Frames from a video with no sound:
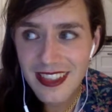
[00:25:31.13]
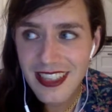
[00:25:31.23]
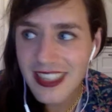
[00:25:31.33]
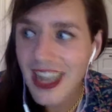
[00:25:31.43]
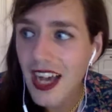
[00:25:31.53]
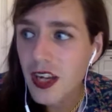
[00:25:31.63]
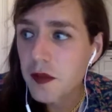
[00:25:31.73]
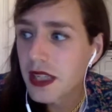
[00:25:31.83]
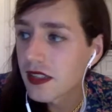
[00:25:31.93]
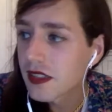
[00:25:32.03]

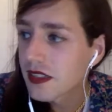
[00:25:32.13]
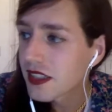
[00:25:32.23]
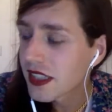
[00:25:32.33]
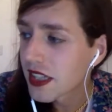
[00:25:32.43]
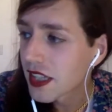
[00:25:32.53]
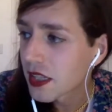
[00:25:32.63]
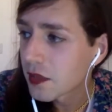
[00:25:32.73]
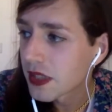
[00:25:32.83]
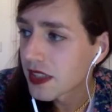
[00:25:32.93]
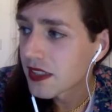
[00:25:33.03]
economy.
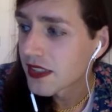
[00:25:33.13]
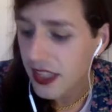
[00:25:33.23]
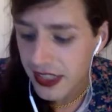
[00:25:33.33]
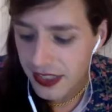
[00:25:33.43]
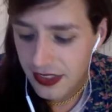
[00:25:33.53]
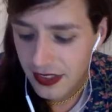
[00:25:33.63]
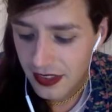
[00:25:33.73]
It's like,